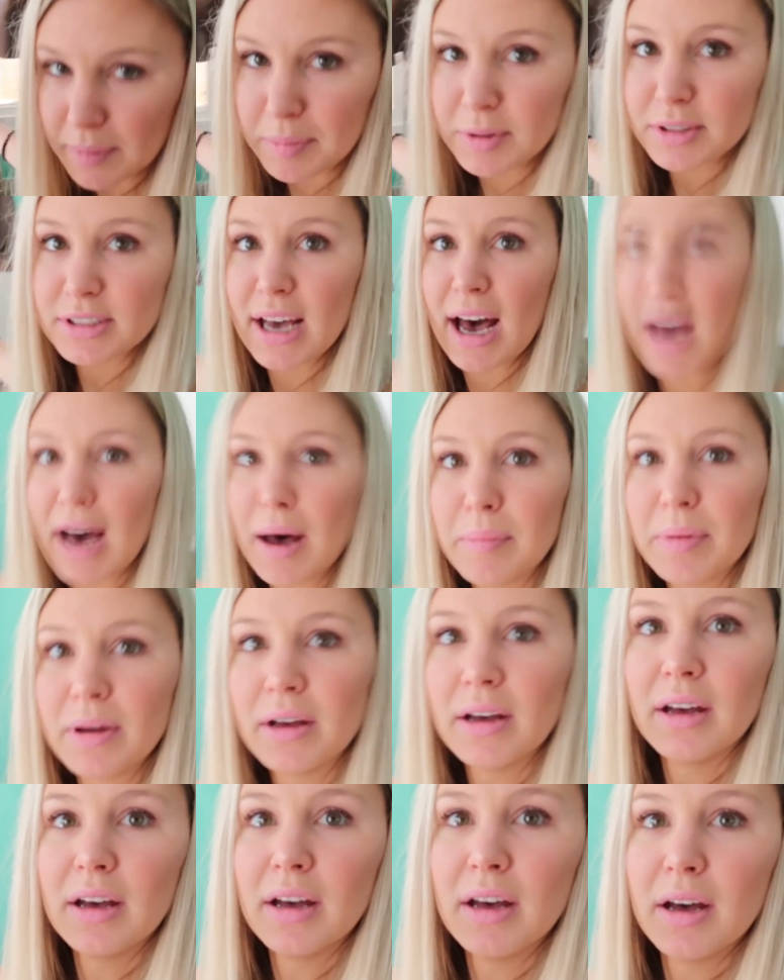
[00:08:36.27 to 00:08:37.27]

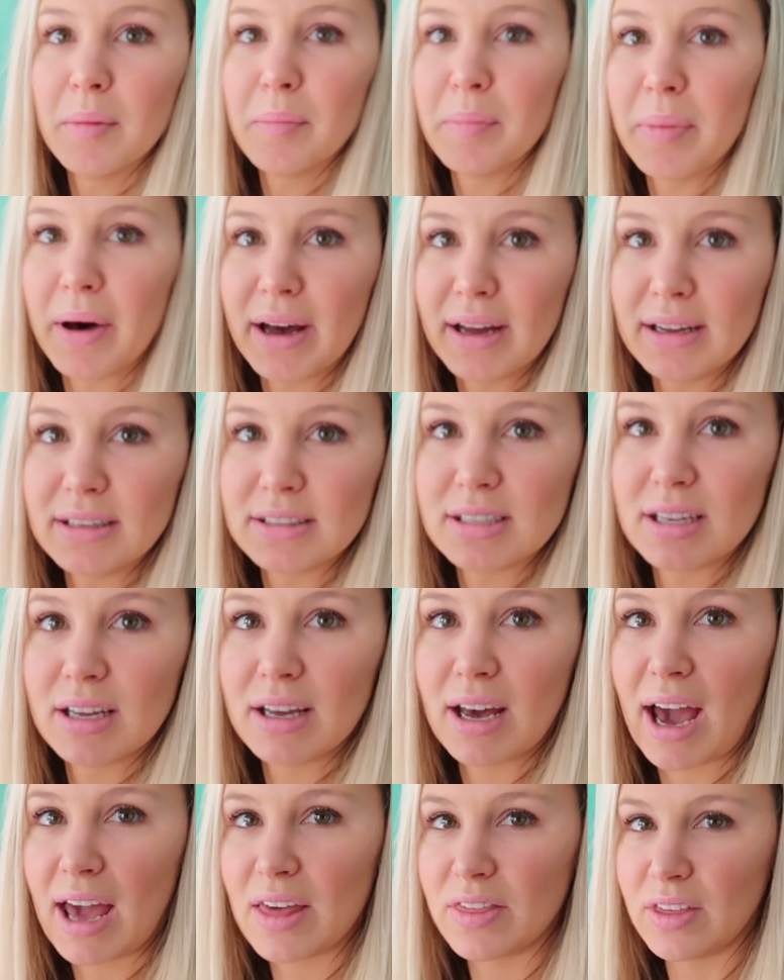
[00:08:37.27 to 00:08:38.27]
tabletop.
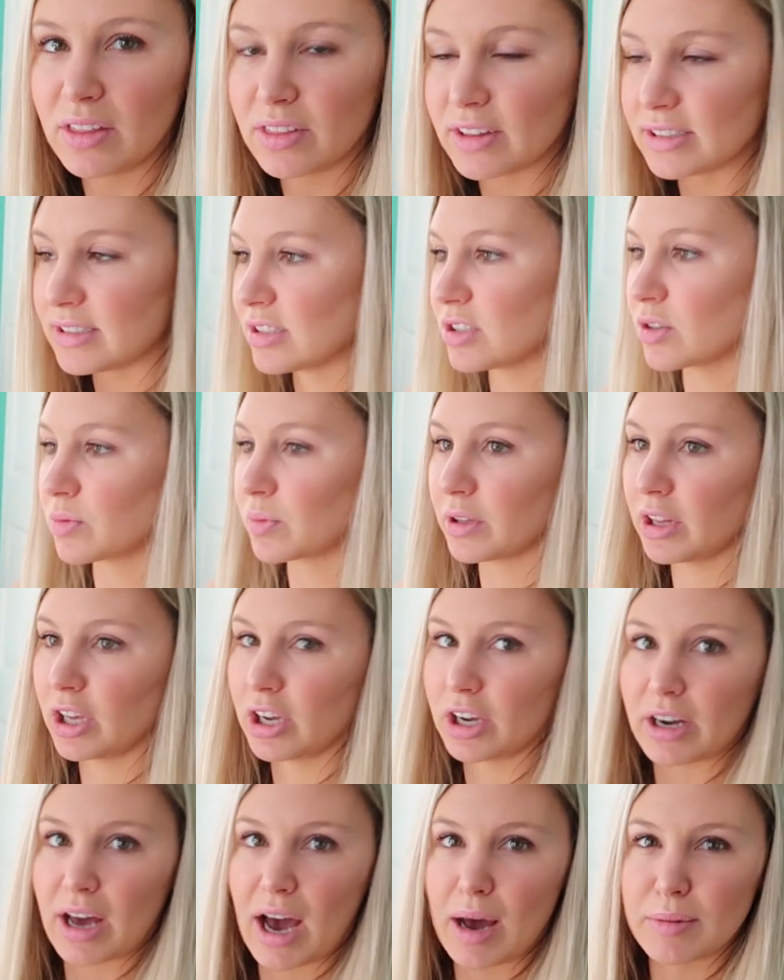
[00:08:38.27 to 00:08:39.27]
But I think this is a
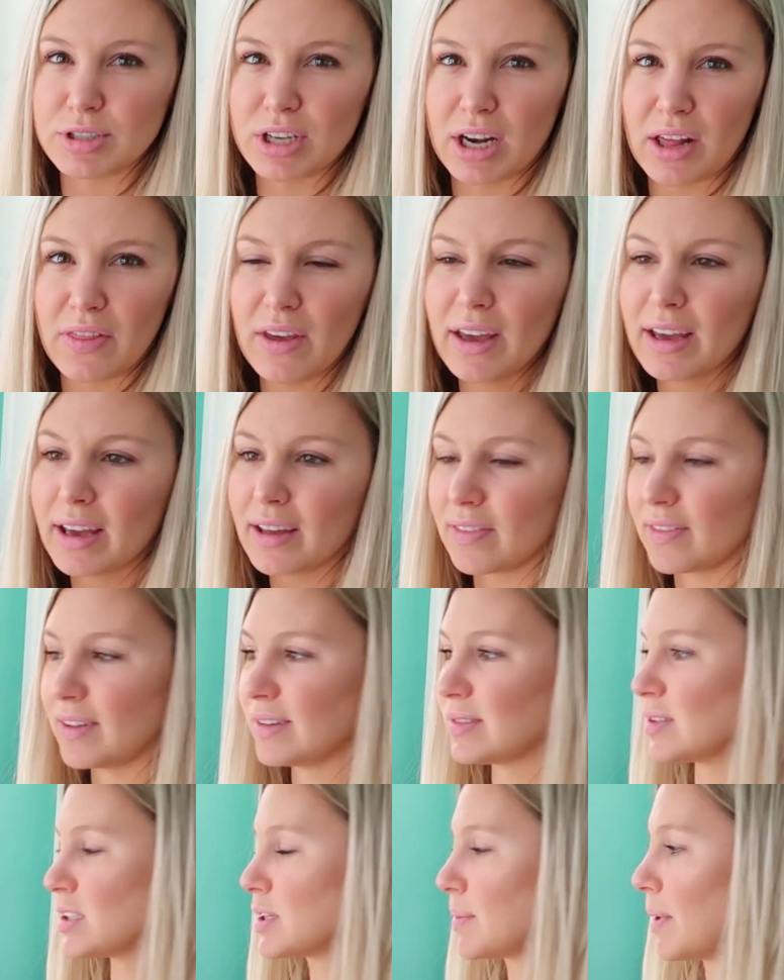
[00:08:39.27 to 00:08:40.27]
really good option. I
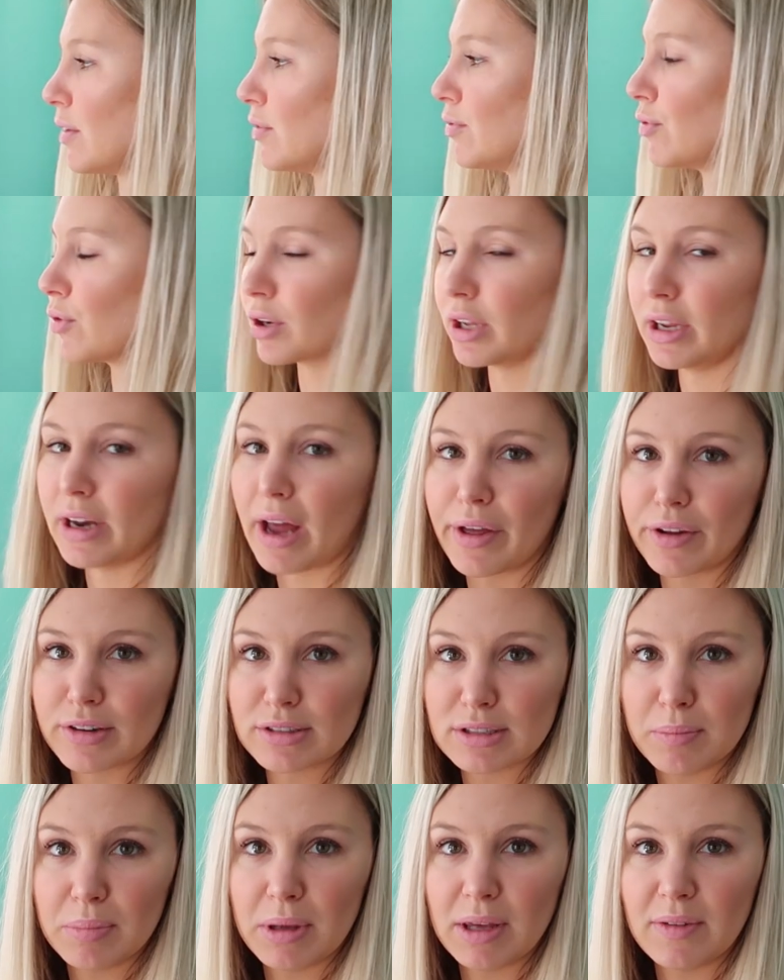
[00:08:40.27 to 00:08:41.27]
think this was about
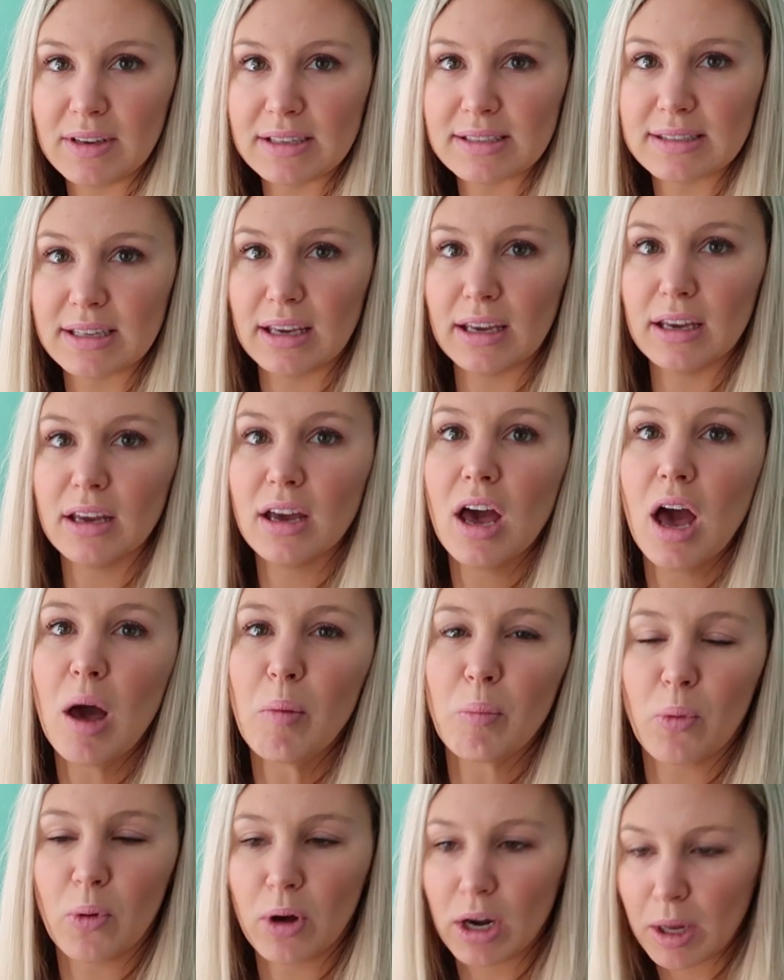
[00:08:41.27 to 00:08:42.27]
$40 in PVC.
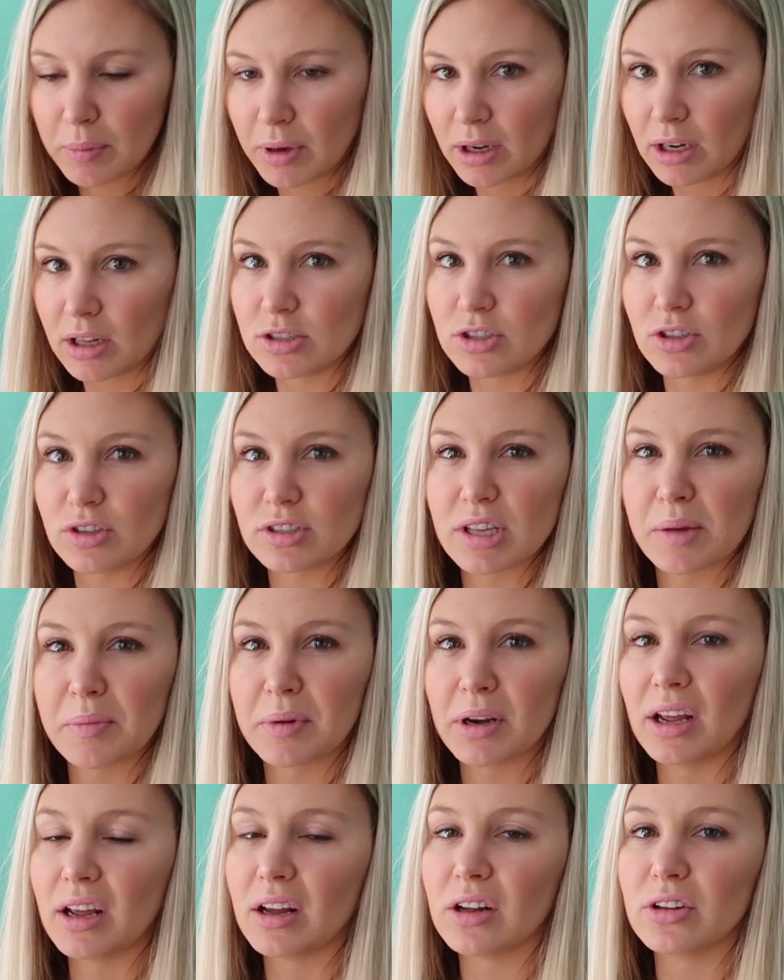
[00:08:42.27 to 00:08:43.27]
But what I'm gonna do
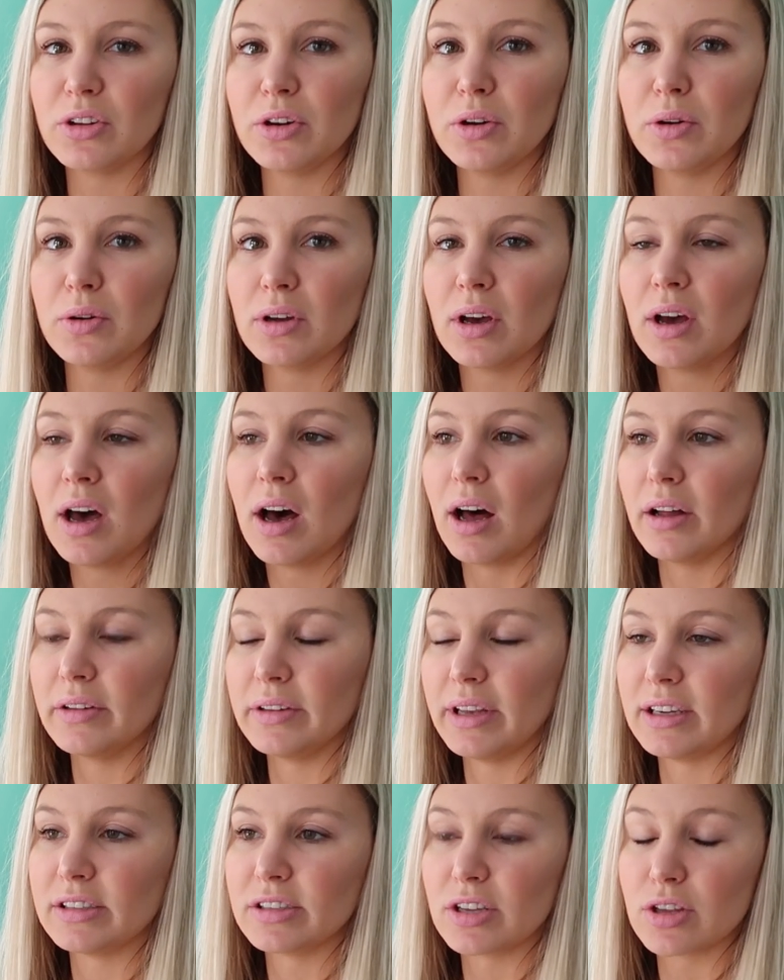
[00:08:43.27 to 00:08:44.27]
is I'm gonna include
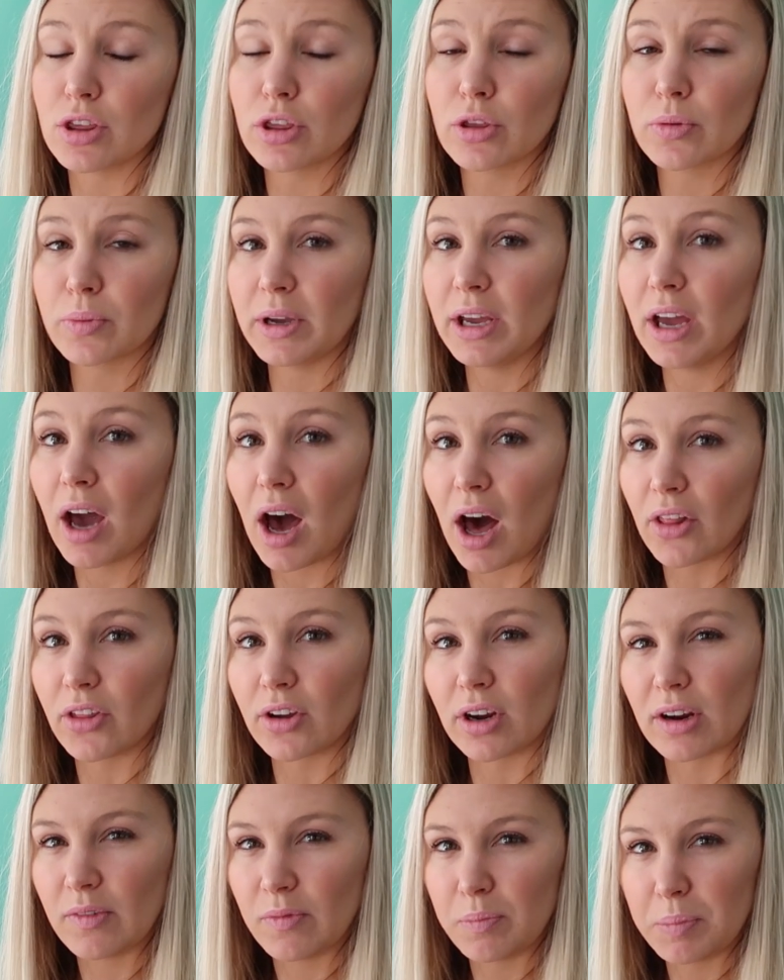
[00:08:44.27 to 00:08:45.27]
a link to 3
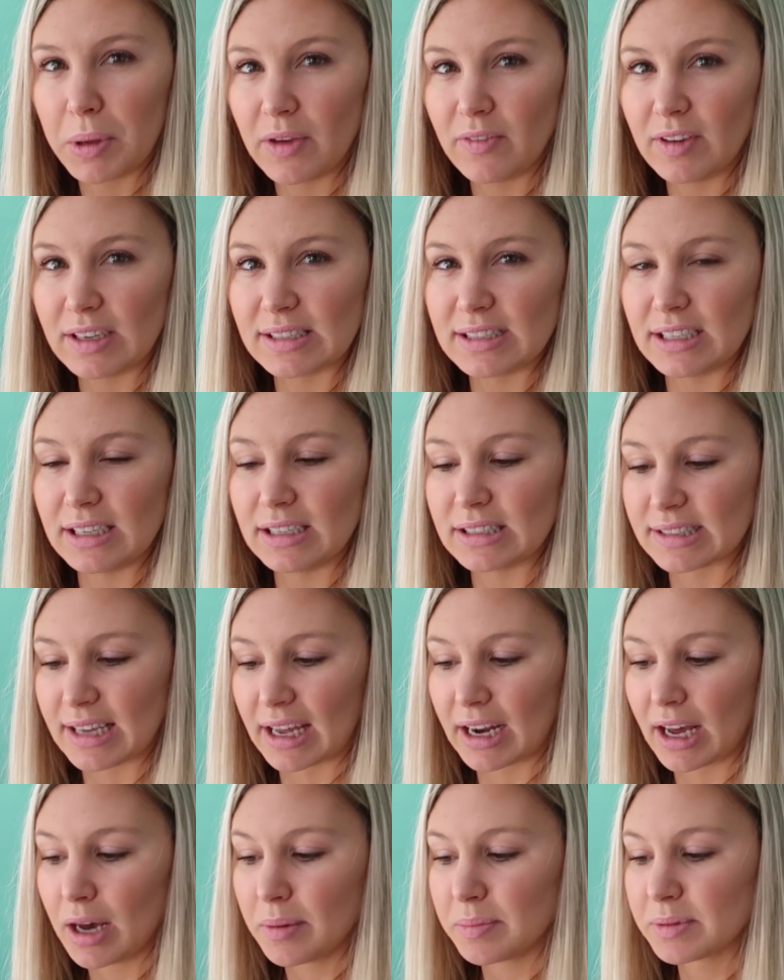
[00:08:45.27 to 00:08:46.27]
other PVC
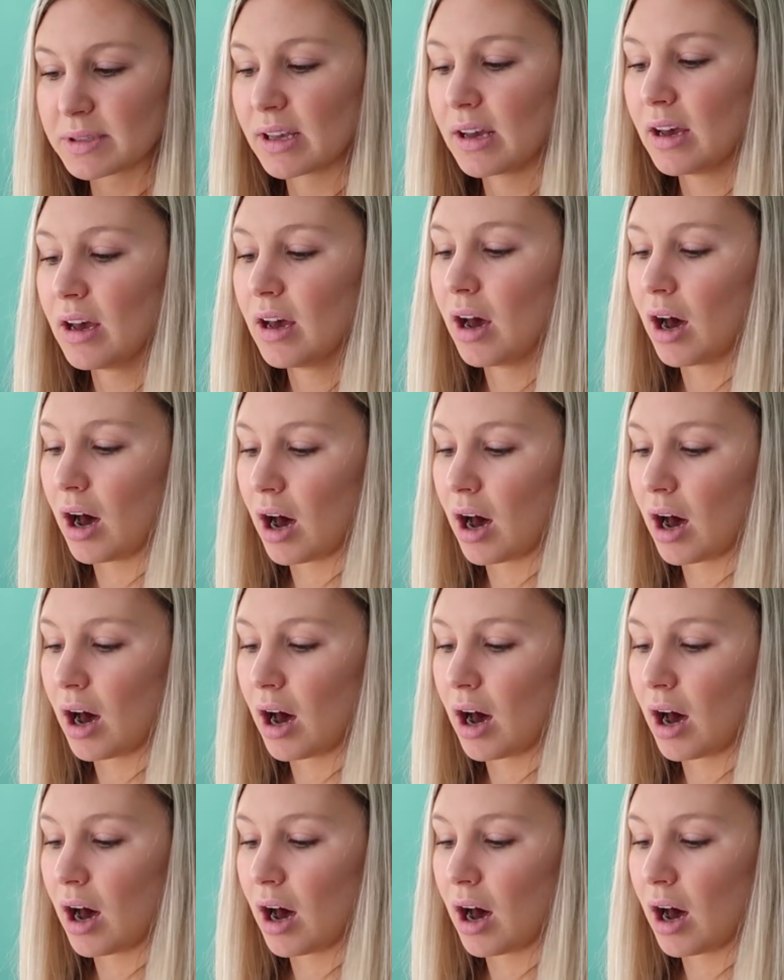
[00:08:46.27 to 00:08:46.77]
setups.